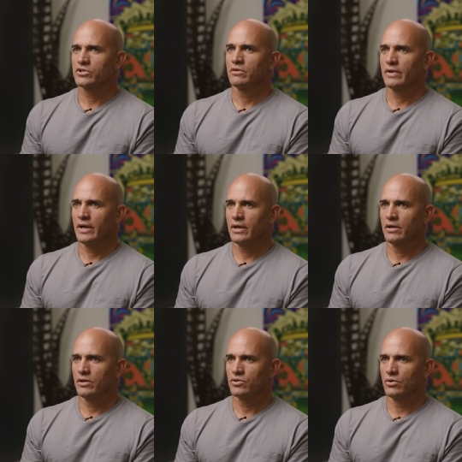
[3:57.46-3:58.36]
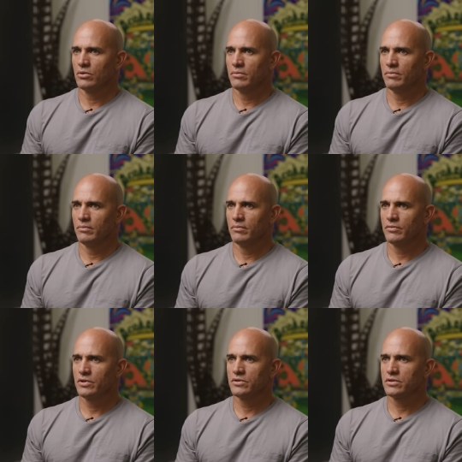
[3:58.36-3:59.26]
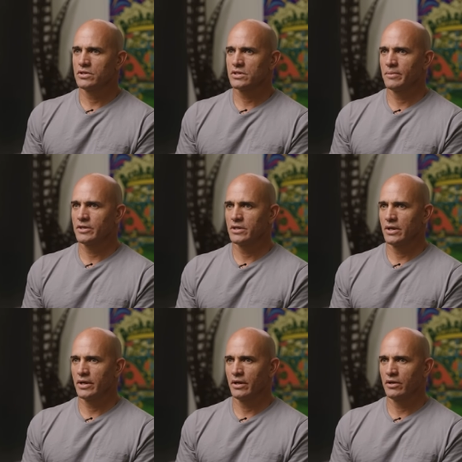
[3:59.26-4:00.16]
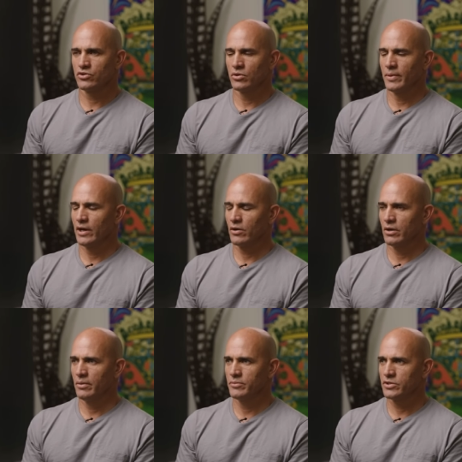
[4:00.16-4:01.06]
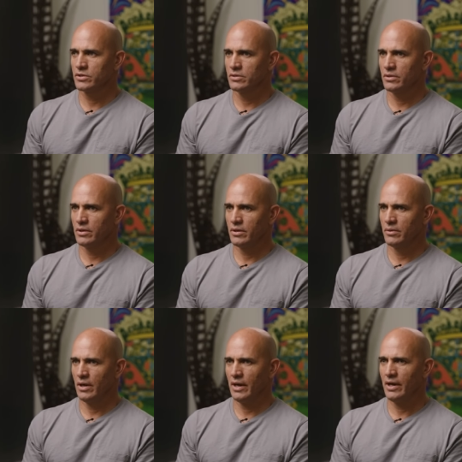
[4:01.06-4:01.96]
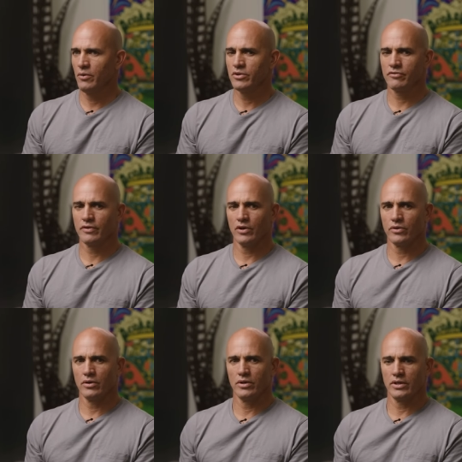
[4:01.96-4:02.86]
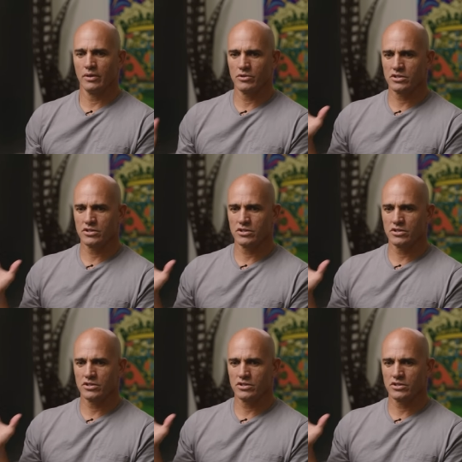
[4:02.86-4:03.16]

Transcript: surfing, I can control to to some extent. I can control my outcomes. I always felt though that there was